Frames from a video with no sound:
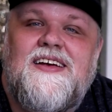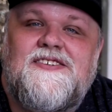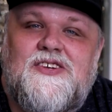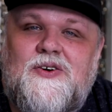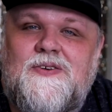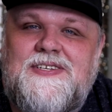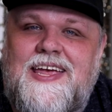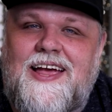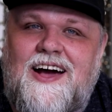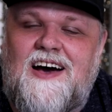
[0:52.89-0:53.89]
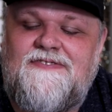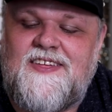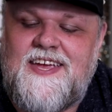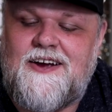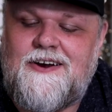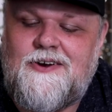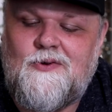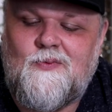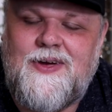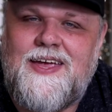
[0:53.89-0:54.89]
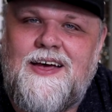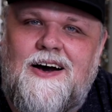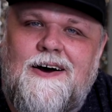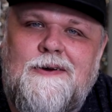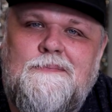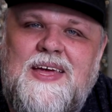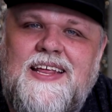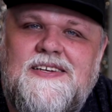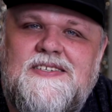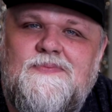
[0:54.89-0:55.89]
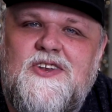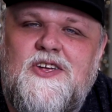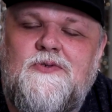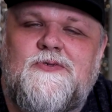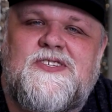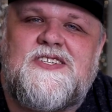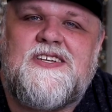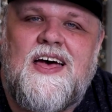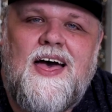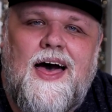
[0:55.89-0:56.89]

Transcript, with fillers: So to kick off the year, we are meeting some newts.